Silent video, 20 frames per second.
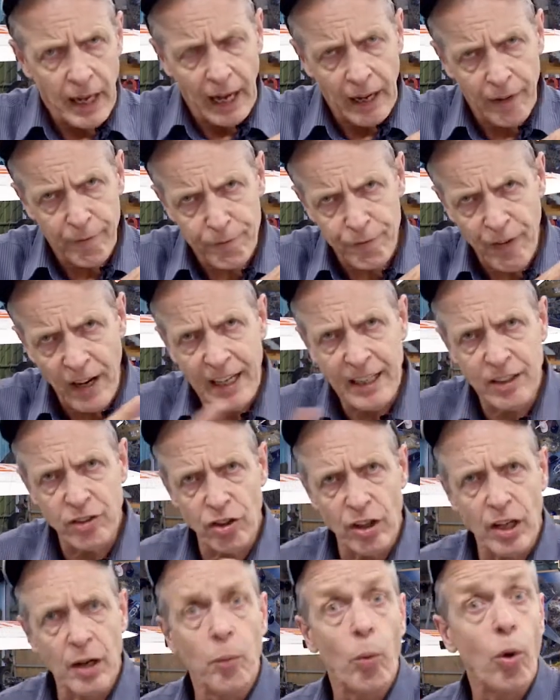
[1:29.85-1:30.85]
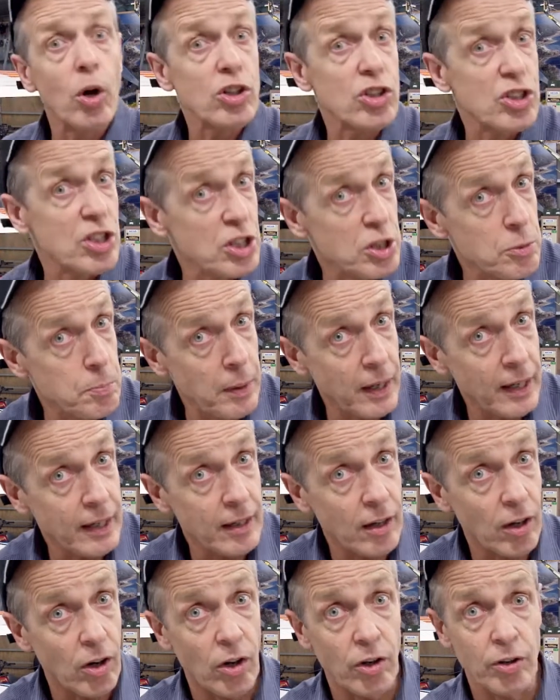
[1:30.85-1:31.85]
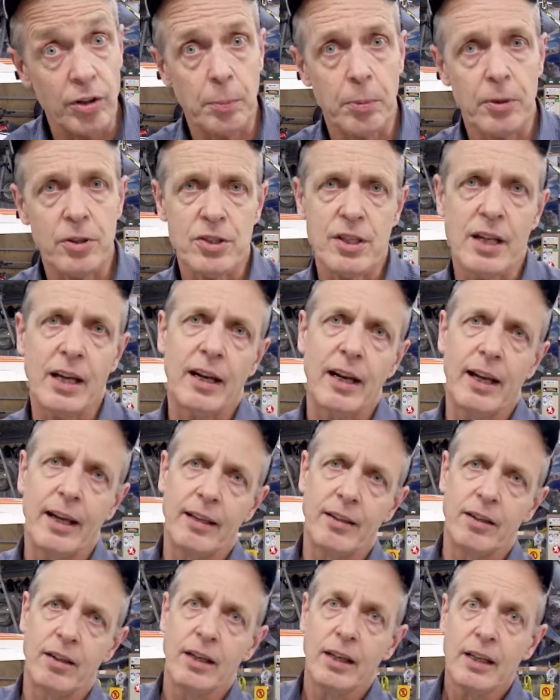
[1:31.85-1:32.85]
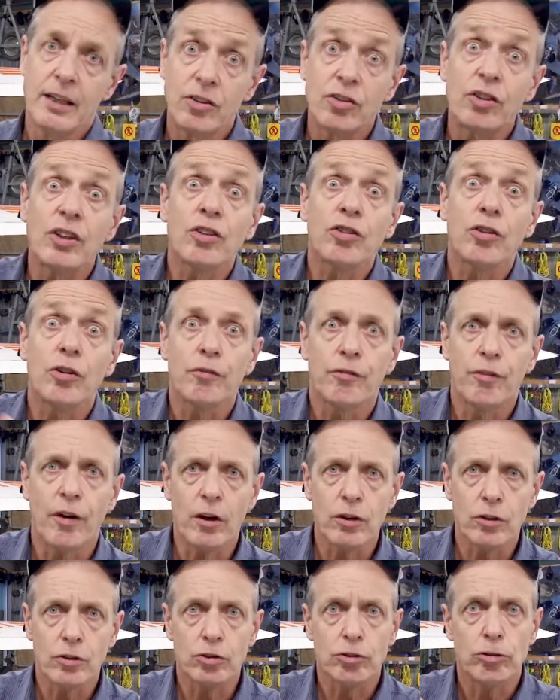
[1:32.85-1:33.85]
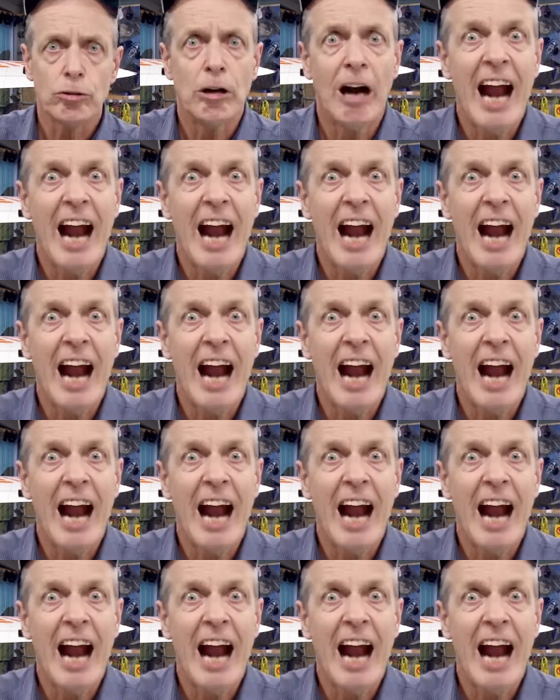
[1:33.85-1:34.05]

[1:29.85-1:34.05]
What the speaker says: and phase in and watch this bit on the prostate gland. See you soon, folks.